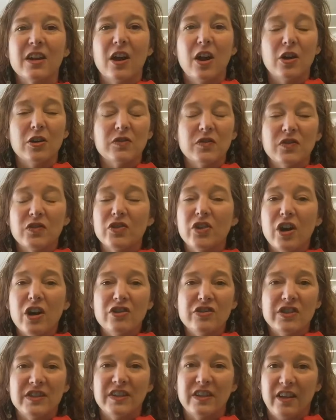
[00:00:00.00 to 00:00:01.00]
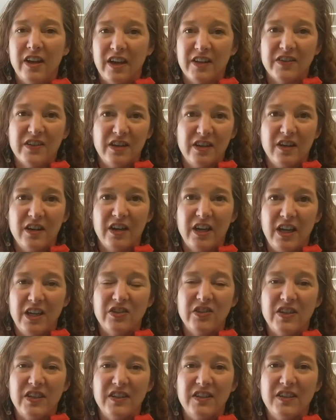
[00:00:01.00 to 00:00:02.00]
Our largest class here at
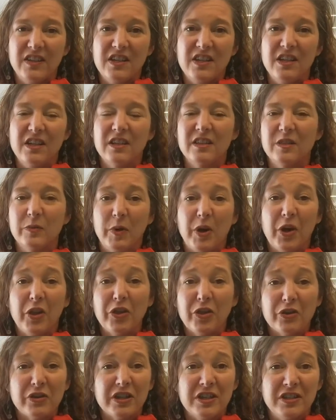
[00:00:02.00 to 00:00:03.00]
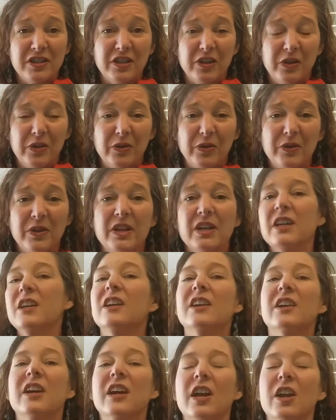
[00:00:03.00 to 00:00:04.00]
HCC is about 32
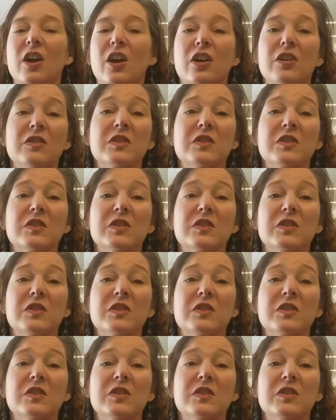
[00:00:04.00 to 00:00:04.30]
and our